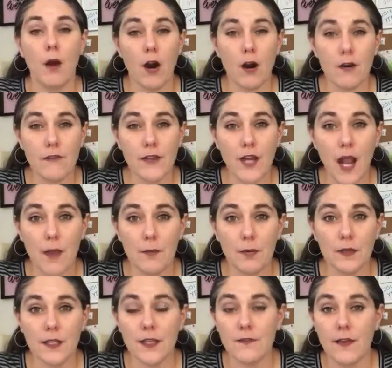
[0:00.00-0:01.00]
Part of it, I
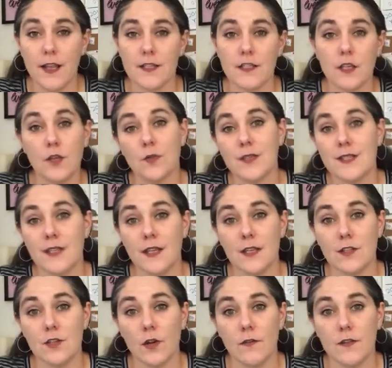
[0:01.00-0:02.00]
believe, has to do with
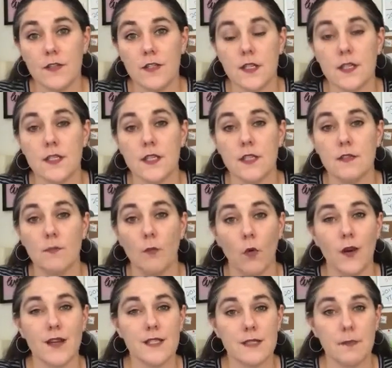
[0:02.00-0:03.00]
city services. It's
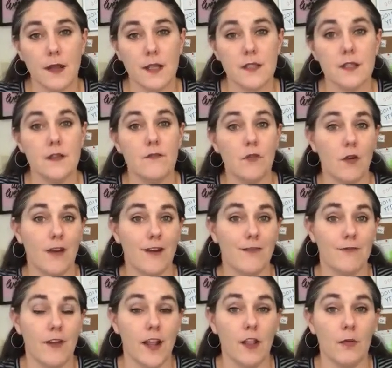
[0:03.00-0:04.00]
more expensive or
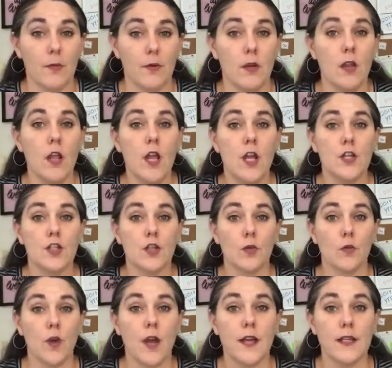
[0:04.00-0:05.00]
unavailable to
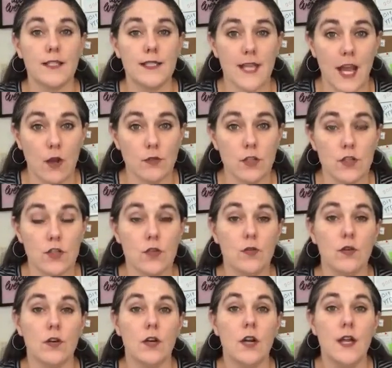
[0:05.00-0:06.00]
run town
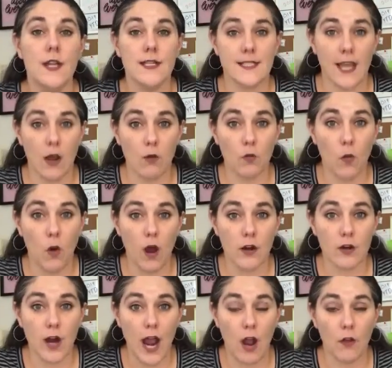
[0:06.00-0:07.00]
sewer, town
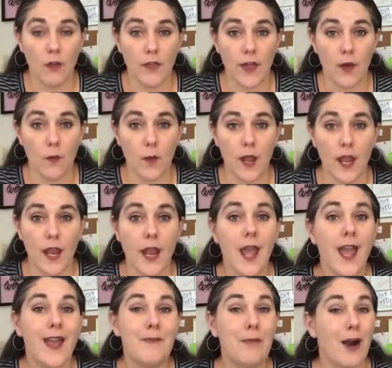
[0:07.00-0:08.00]
water out that way.
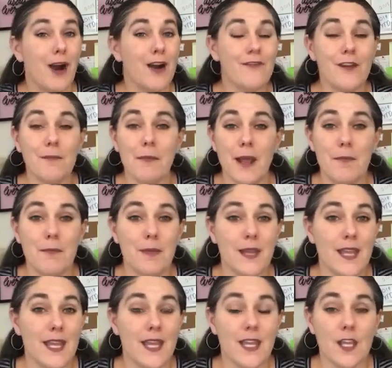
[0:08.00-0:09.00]
Part of it might
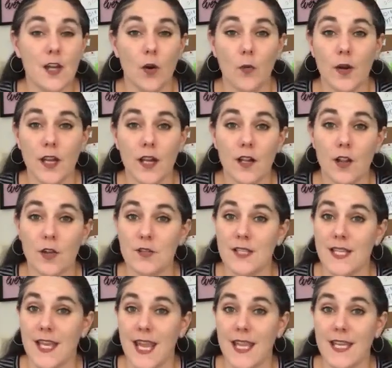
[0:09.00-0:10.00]
be, we're getting close
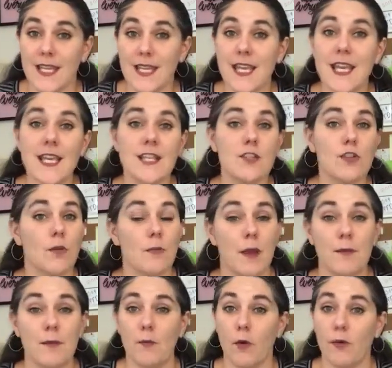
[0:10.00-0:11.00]
to Kankakee, so
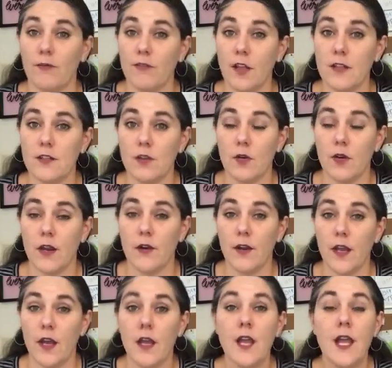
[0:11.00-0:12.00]
be more flood zone
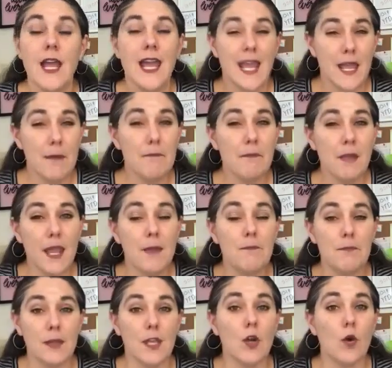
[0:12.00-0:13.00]
area. It
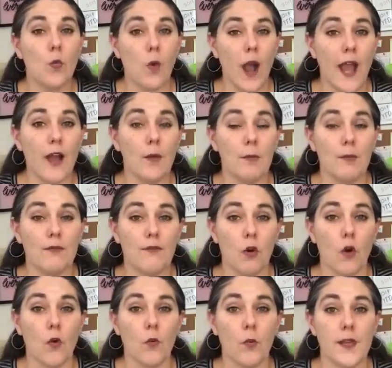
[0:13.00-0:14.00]
may be a while
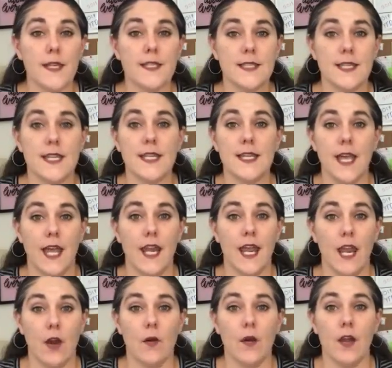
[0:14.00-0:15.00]
before we see that
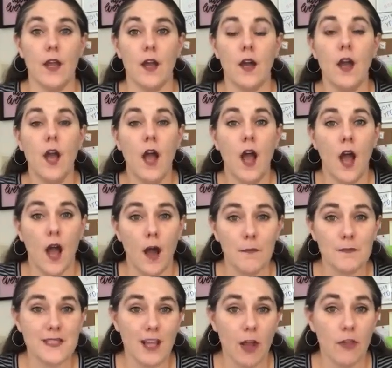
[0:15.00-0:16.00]
area
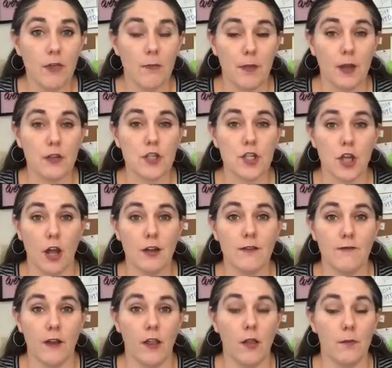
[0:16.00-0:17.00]
south of Belshaw
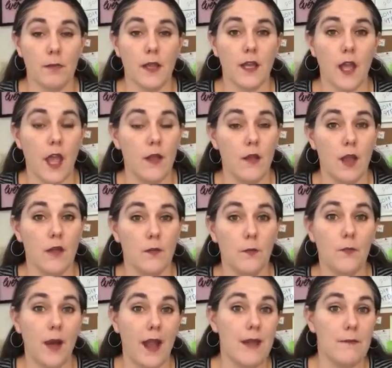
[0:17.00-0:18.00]
developing.
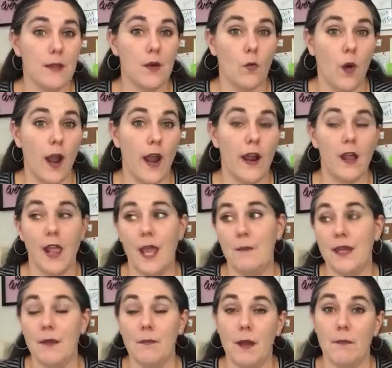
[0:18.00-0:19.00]
And by a while,
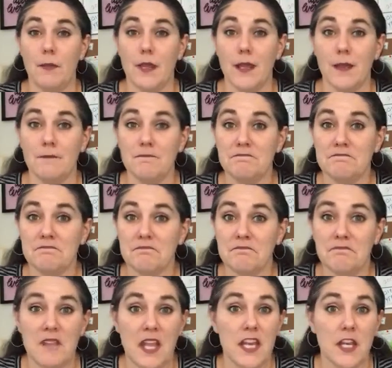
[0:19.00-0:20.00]
it might be
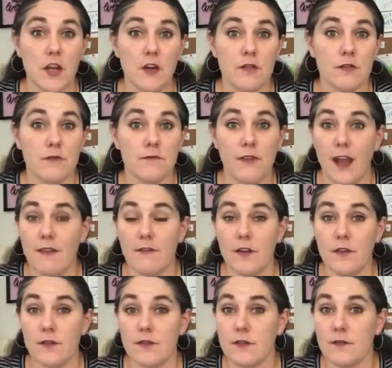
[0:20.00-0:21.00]
10 years, 5
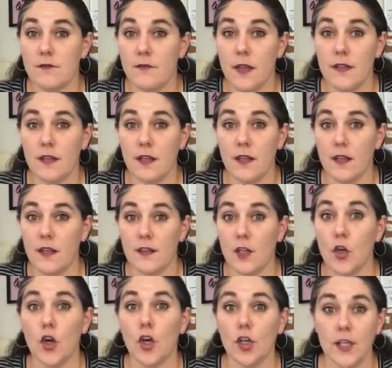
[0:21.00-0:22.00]
years at
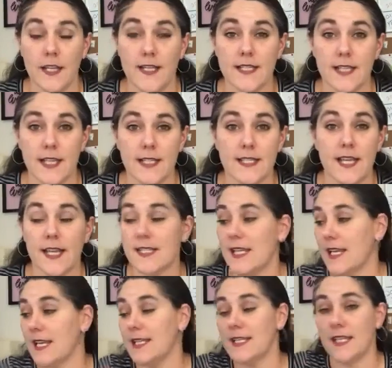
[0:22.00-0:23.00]
the earliest, let's say. 'Cause
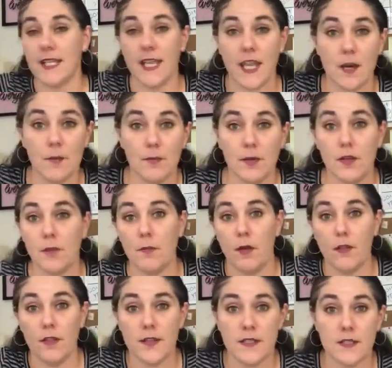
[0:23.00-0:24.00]
like I said, they got to build up
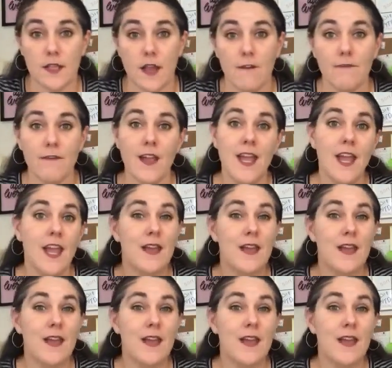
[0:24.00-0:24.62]
all this stuff.